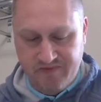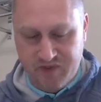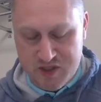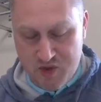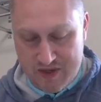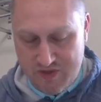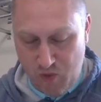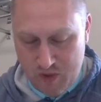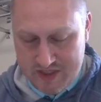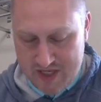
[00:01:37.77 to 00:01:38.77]
Verse
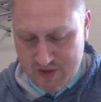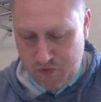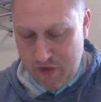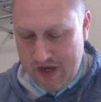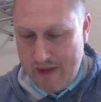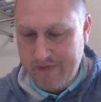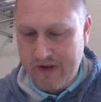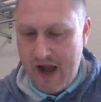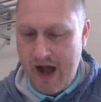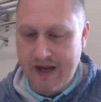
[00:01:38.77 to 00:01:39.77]
24 says, For the name of
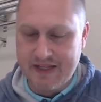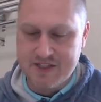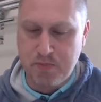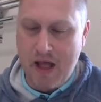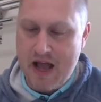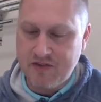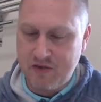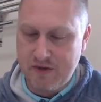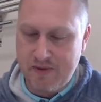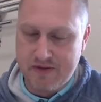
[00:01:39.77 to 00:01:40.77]
God is
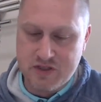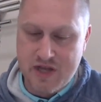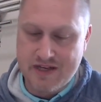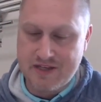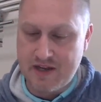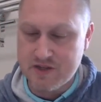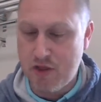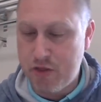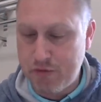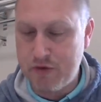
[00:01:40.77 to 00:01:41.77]
blasphemed among the Gentiles
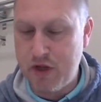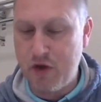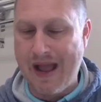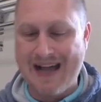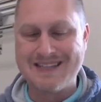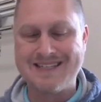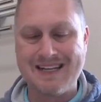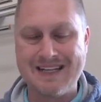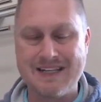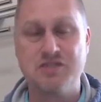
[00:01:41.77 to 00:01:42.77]
through you as
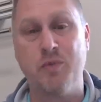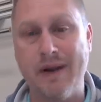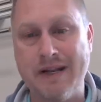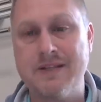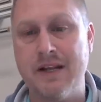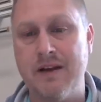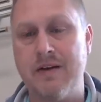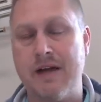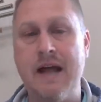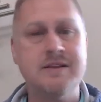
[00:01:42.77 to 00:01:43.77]
it is written.
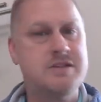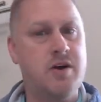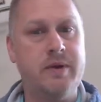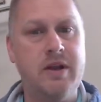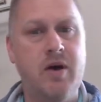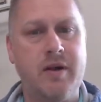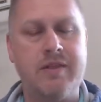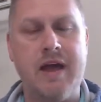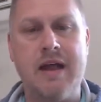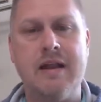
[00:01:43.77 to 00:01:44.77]
Okay, so we
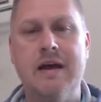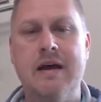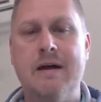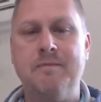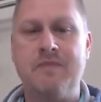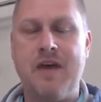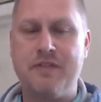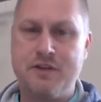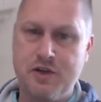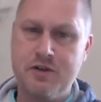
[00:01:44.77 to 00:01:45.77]
noted that that
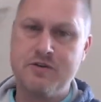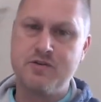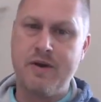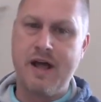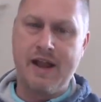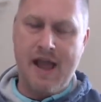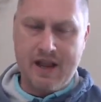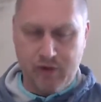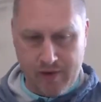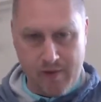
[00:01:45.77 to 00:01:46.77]
the Jews were not an
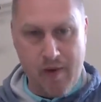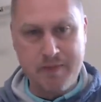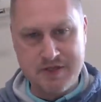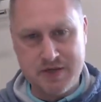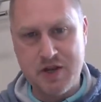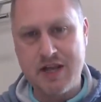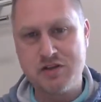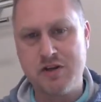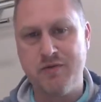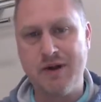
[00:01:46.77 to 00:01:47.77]
accurate
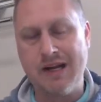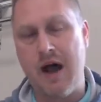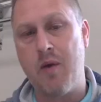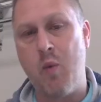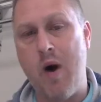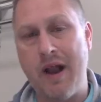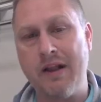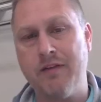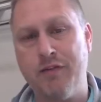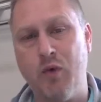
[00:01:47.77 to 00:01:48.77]
representation of what God
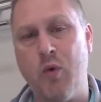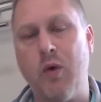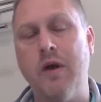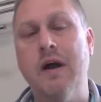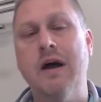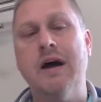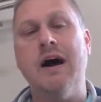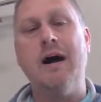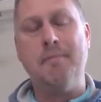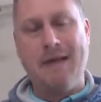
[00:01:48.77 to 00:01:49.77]
wanted for
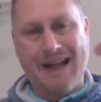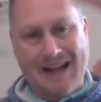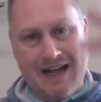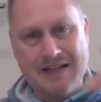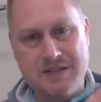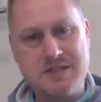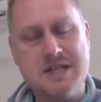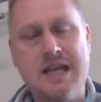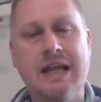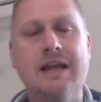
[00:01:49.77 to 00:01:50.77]
uh, mankind to
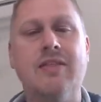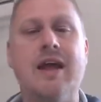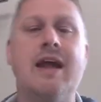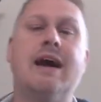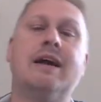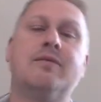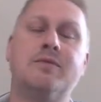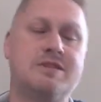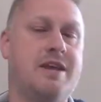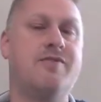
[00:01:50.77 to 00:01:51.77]
see. They had
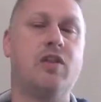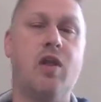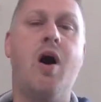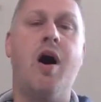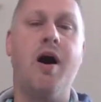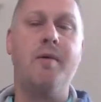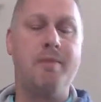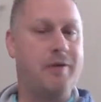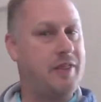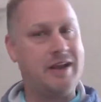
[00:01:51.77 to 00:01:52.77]
received the law,
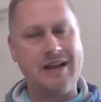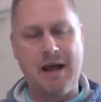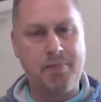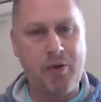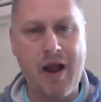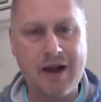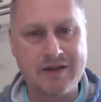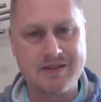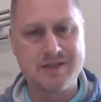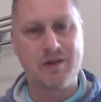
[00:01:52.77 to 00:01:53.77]
but they did not
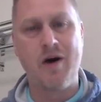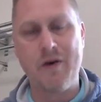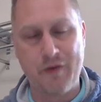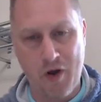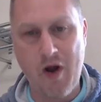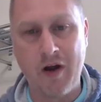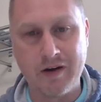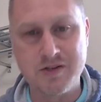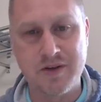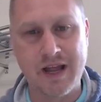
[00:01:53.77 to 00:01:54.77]
practice the law in their
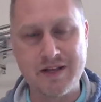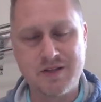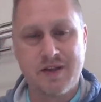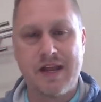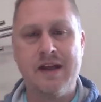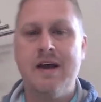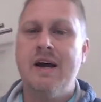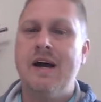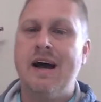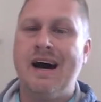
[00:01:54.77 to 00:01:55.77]
hearts. Okay, so they
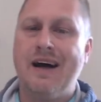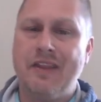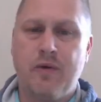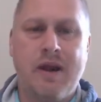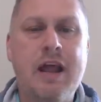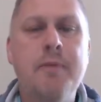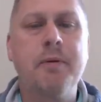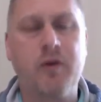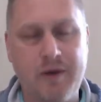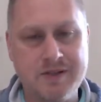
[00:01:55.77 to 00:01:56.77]
uh, they were
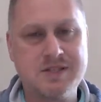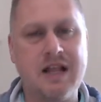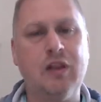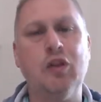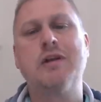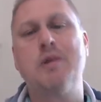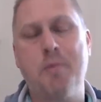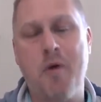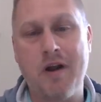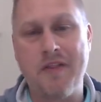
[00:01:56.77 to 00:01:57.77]
hypocrites. They looked the
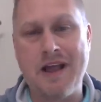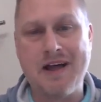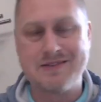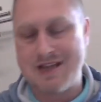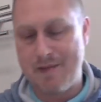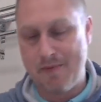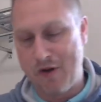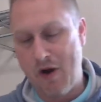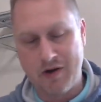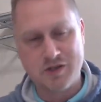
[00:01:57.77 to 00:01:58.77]
part on the outside, but
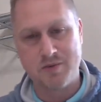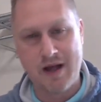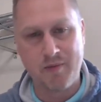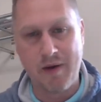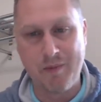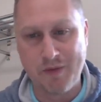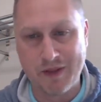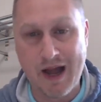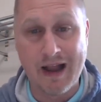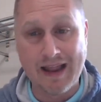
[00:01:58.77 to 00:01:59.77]
their hearts were not right with
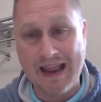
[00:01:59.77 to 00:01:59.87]
God.